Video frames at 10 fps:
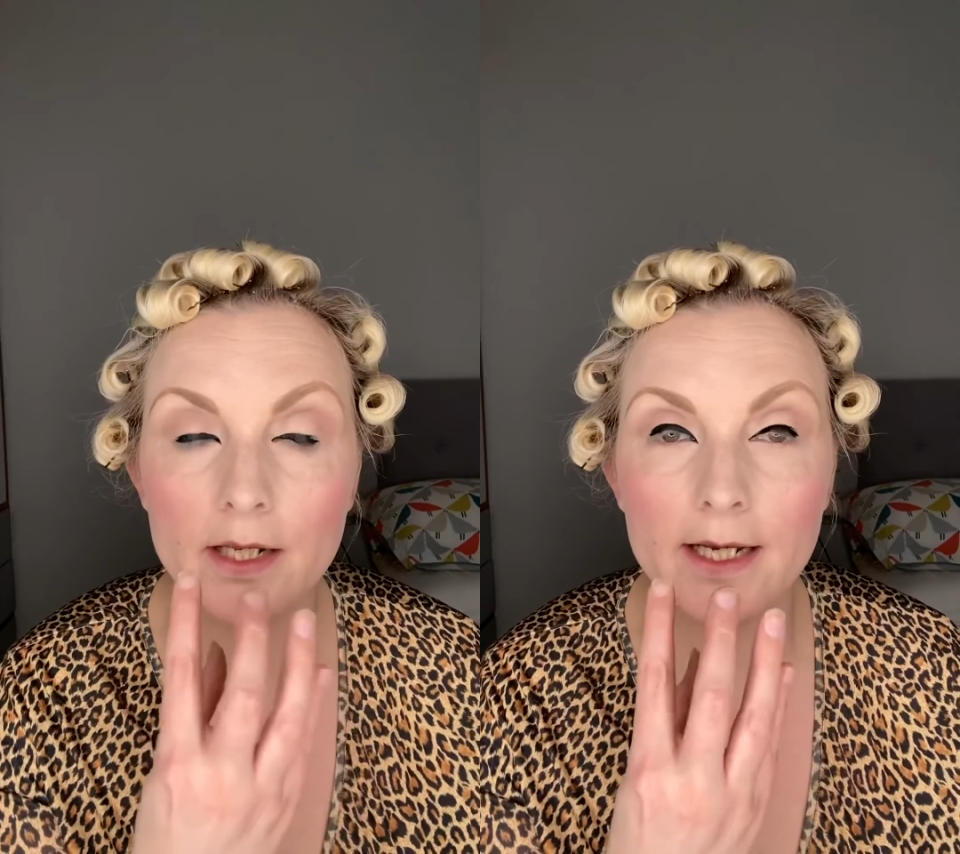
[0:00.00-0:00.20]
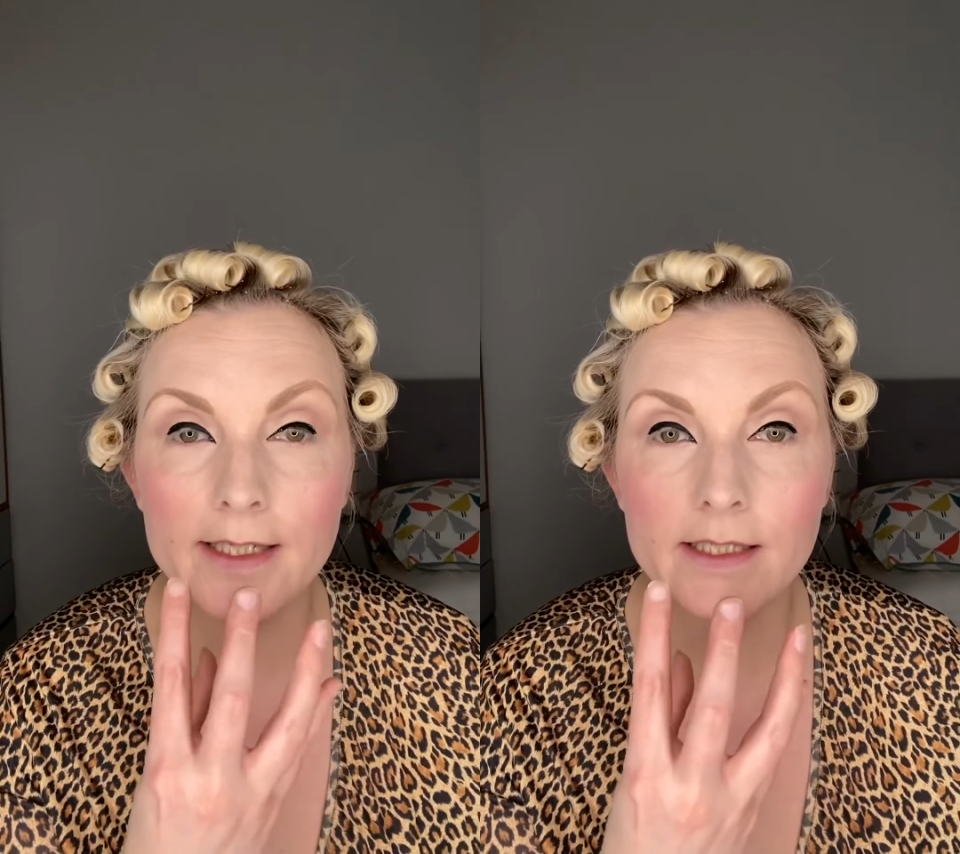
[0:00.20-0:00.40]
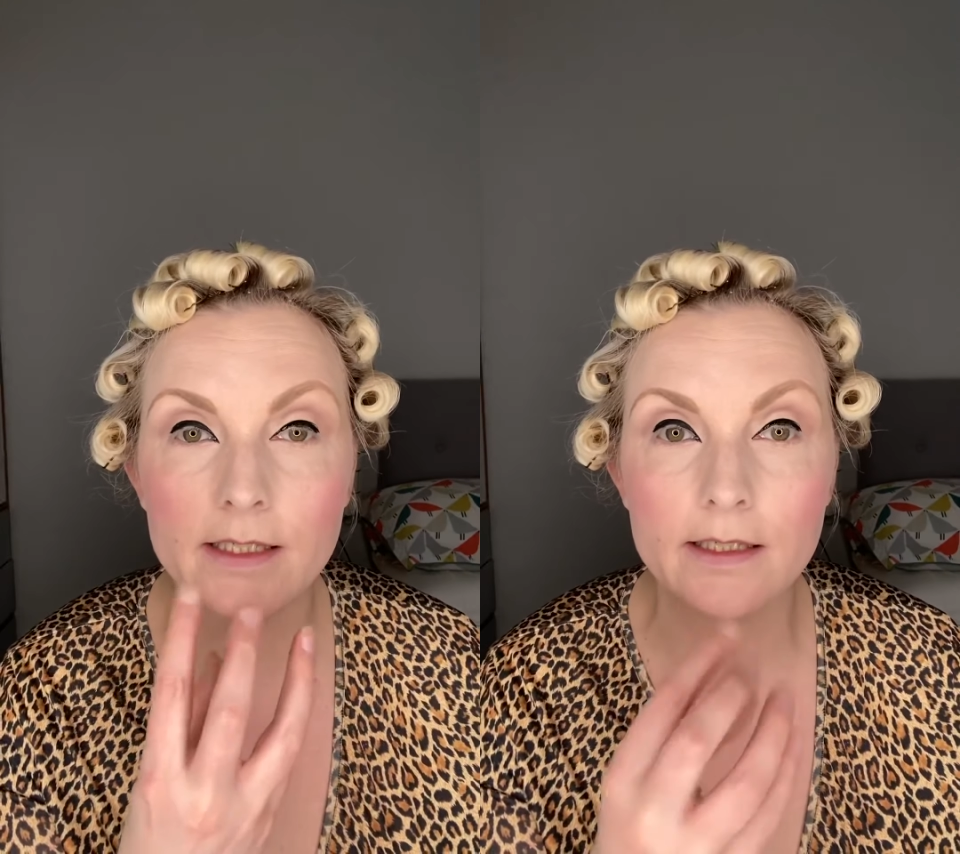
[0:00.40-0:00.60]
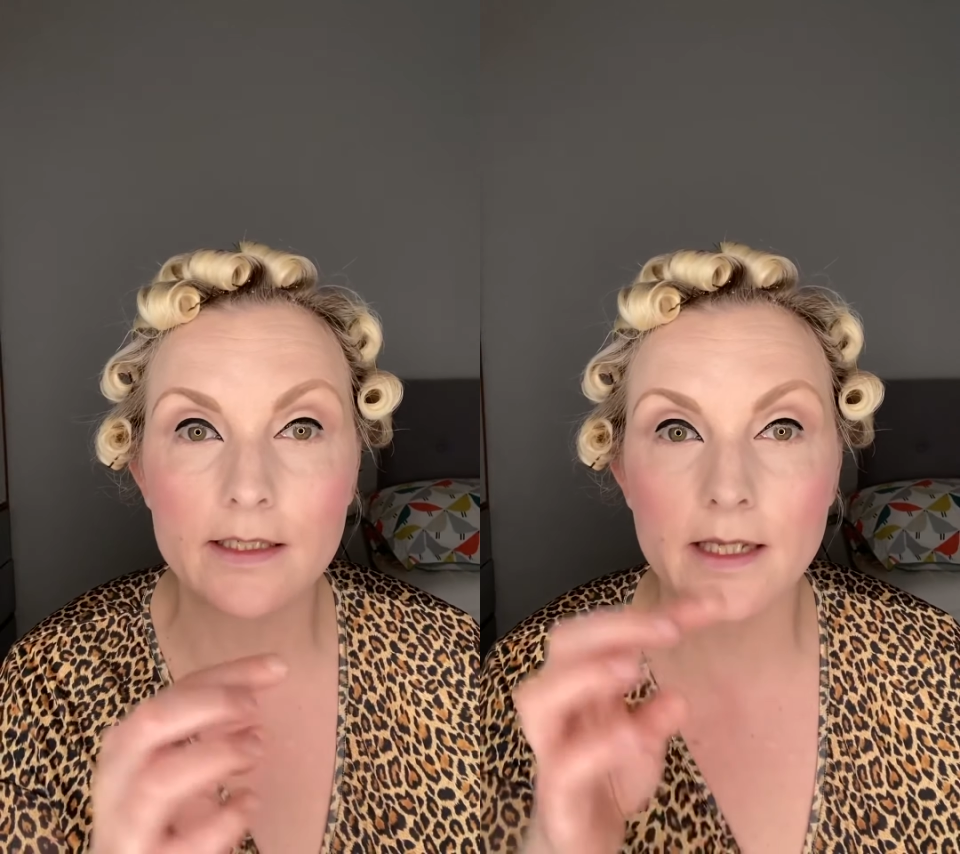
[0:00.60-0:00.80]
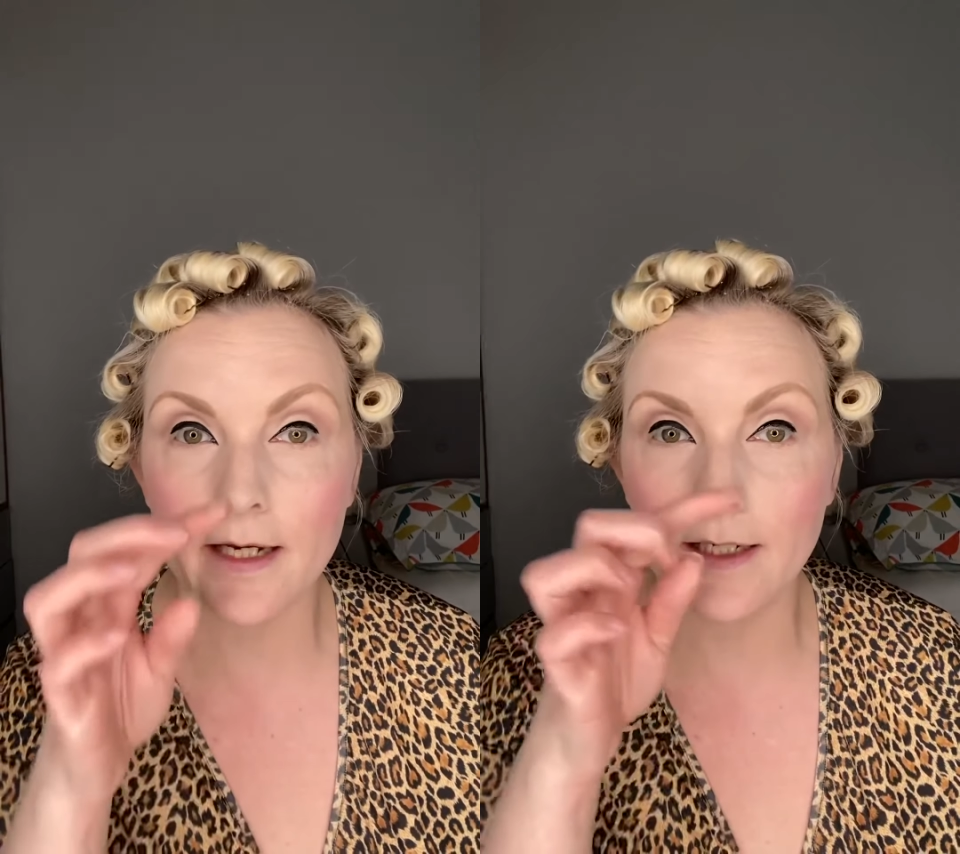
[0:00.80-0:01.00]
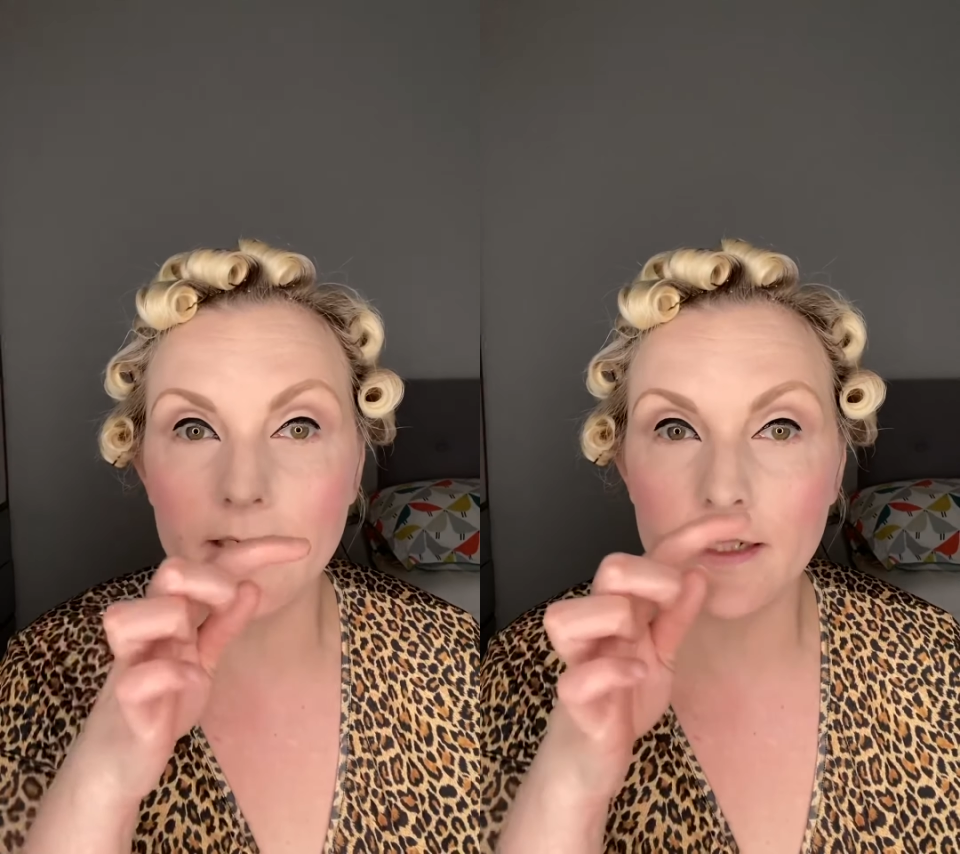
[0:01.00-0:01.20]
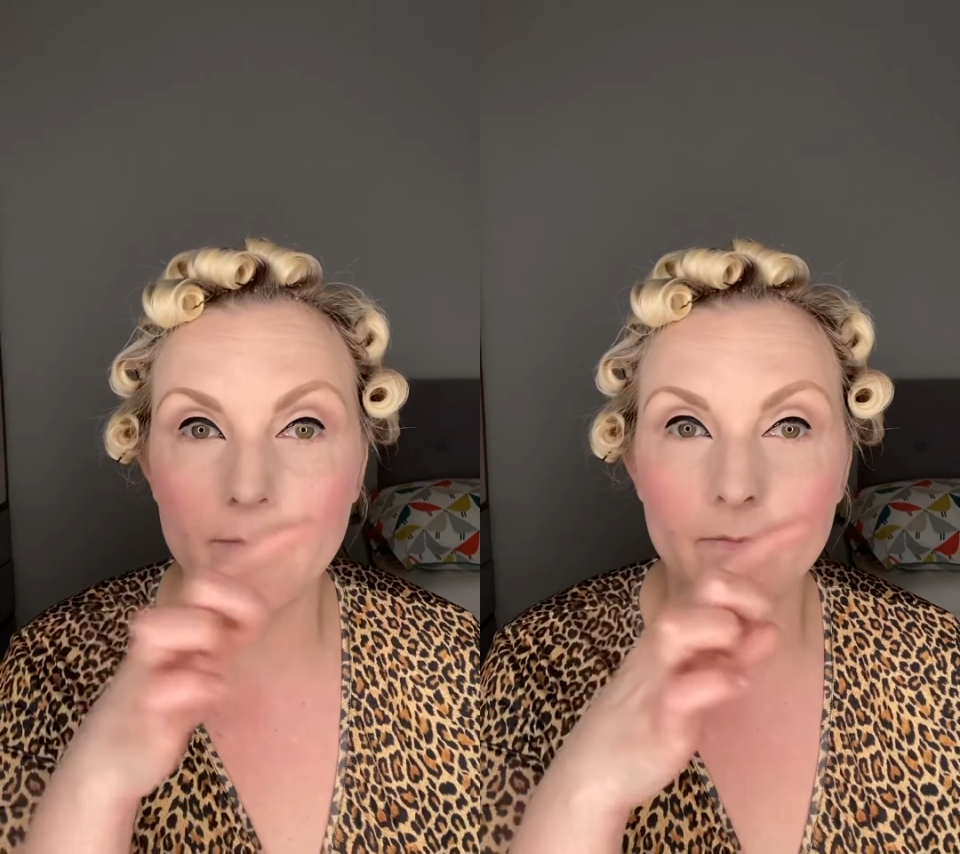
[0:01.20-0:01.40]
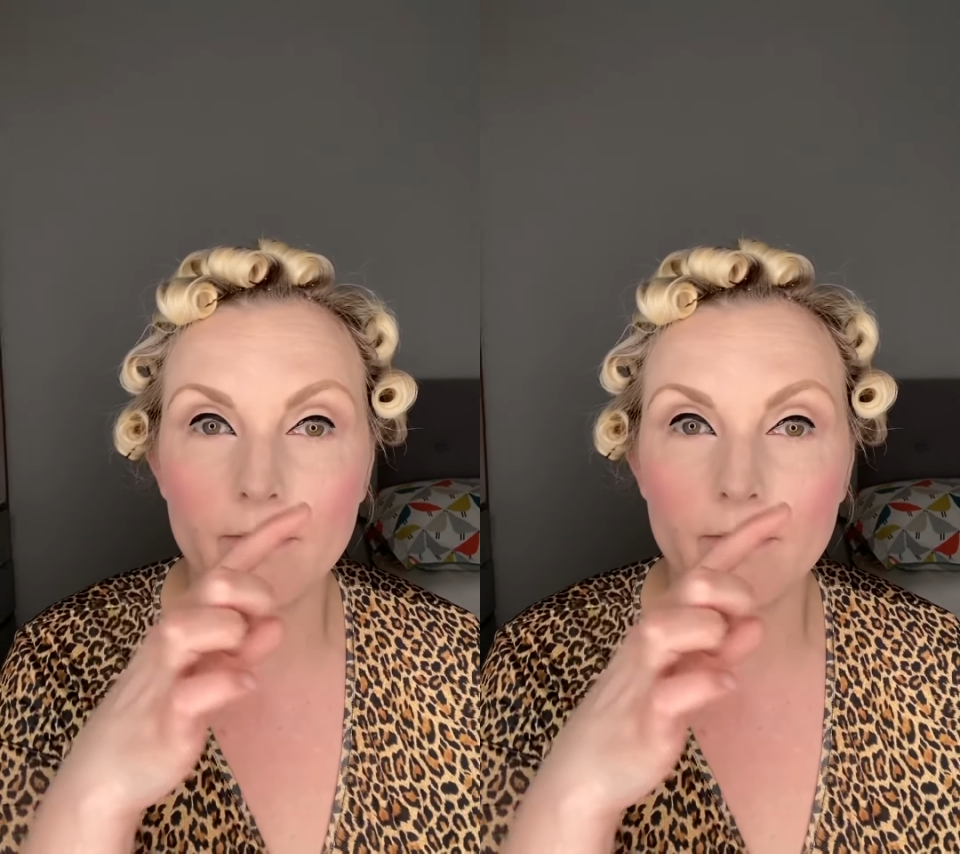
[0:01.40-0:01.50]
is slightly